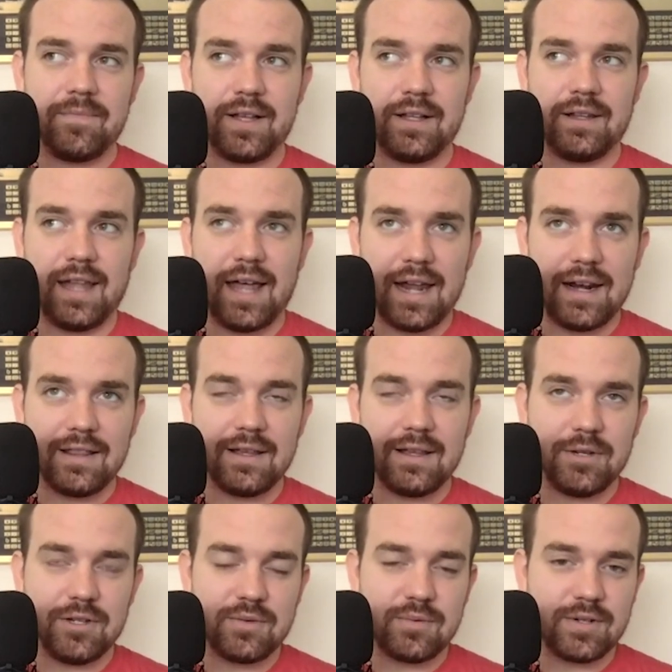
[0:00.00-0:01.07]
a lot of the
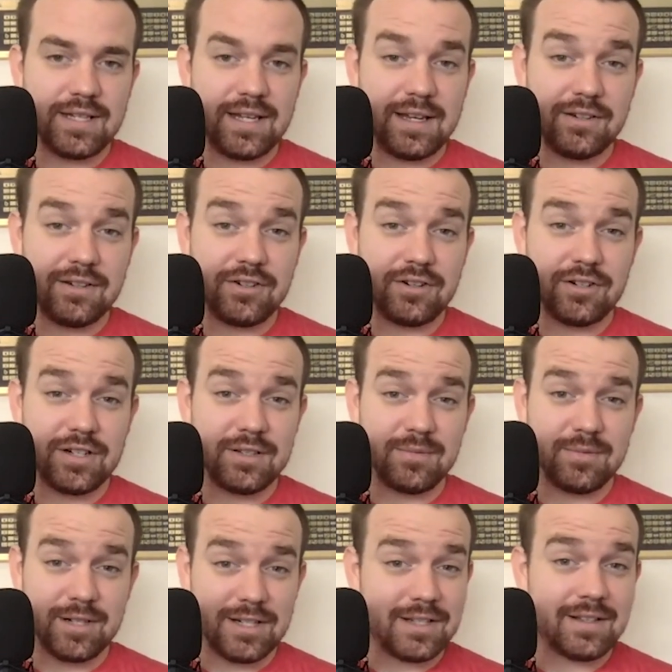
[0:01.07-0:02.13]
abuse we're seeing in churches,
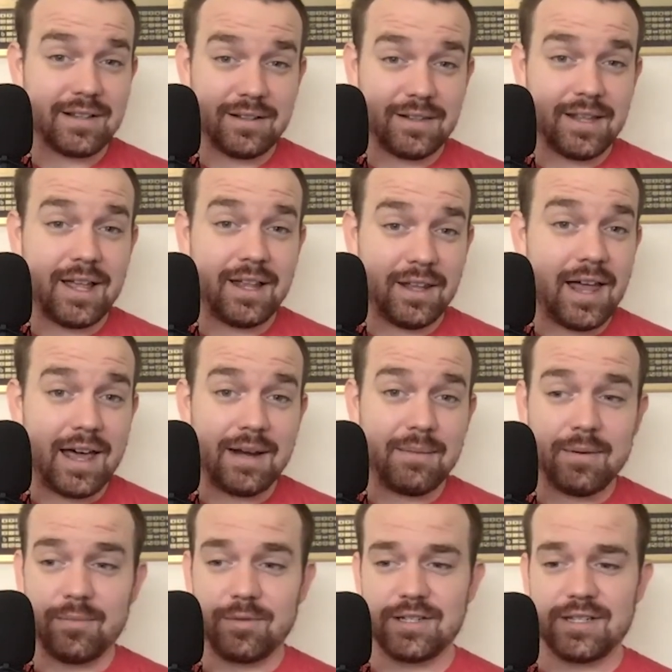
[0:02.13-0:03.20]
which is a, a lot. I
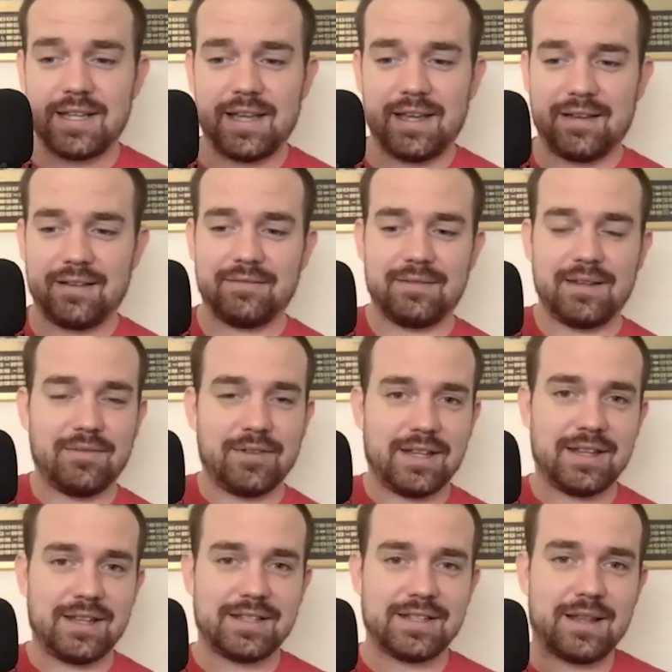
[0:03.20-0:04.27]
mean, we're seeing even
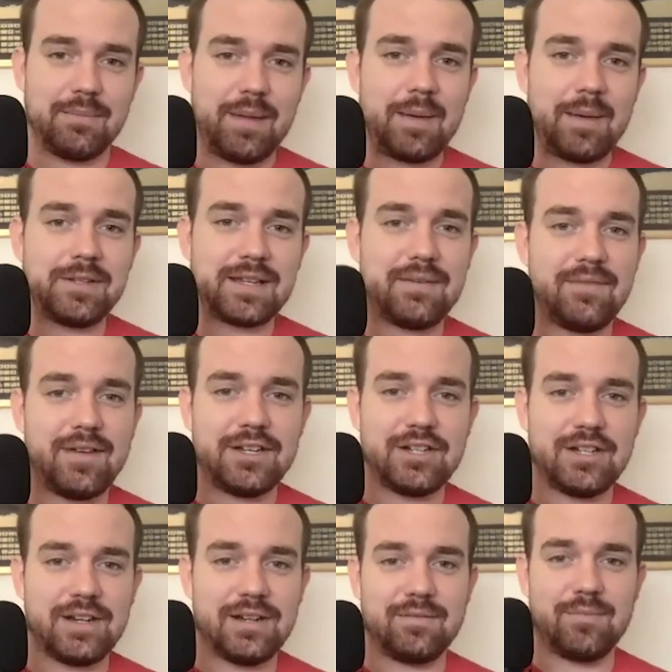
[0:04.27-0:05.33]
in the Southern Baptist
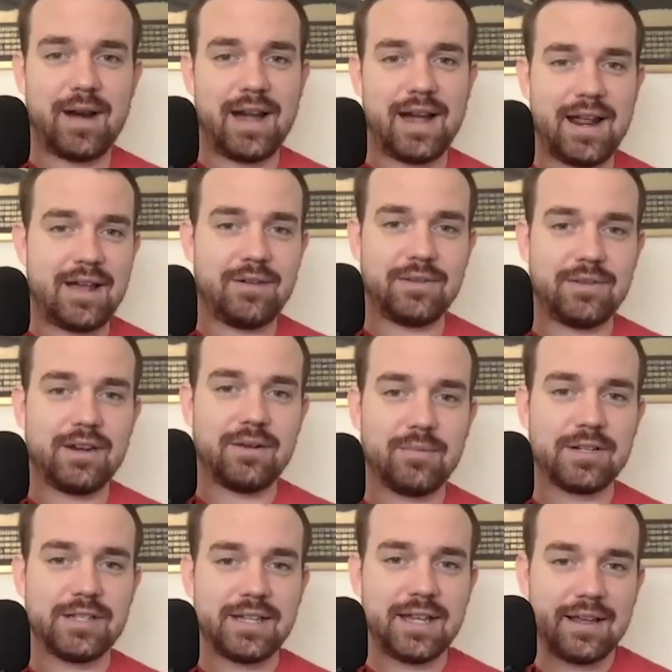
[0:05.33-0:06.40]
Convention right now. You know,
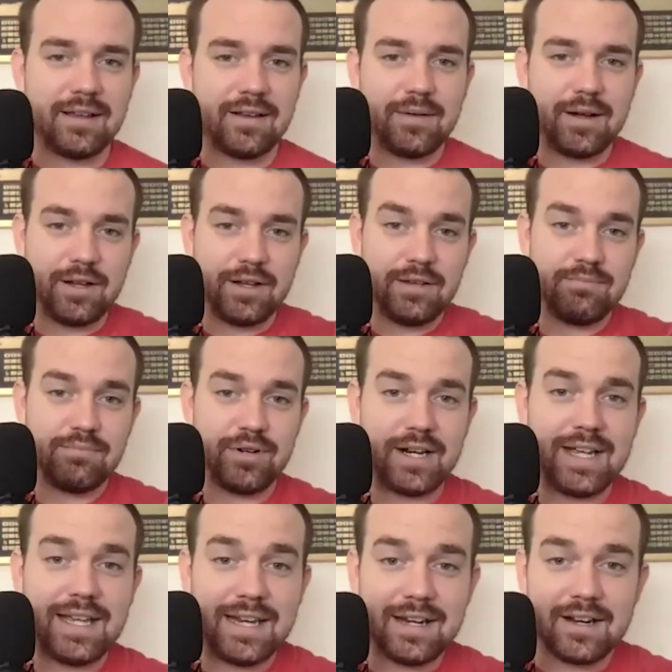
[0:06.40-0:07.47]
we're seeing a, a
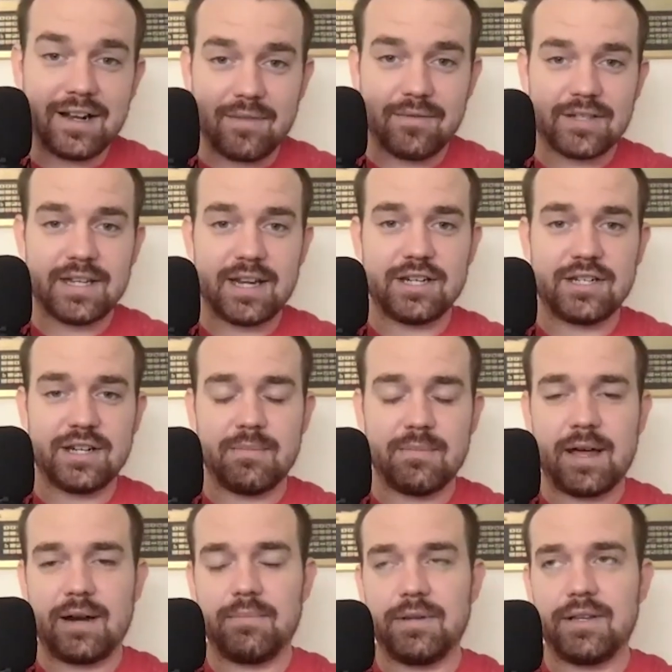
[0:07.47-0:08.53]
pretty heated mm-hmm. conversation mm-hmm.
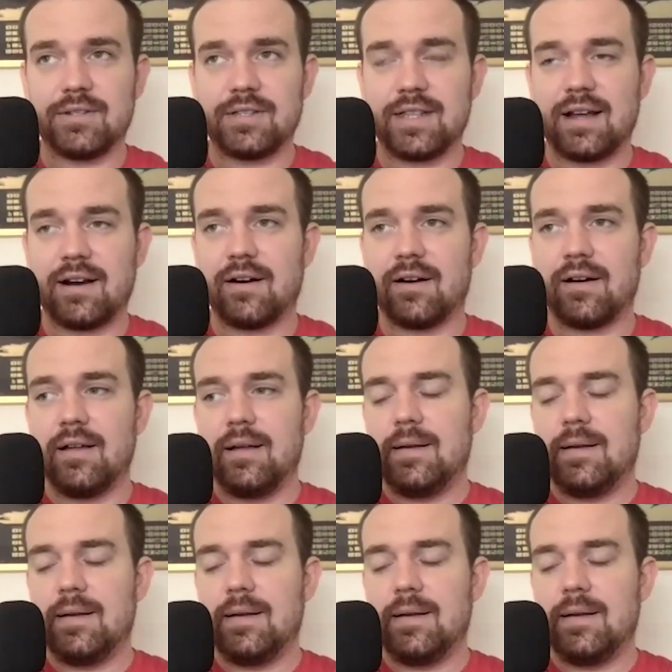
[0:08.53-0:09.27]
about abuse there.